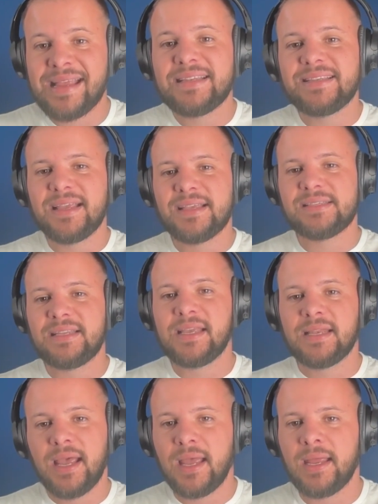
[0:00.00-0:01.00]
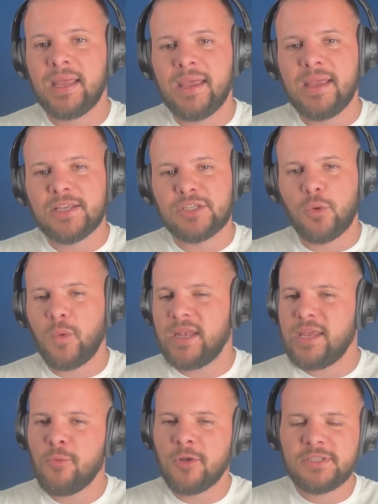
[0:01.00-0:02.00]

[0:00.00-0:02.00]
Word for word: into his DNA. So when he mm-hmm.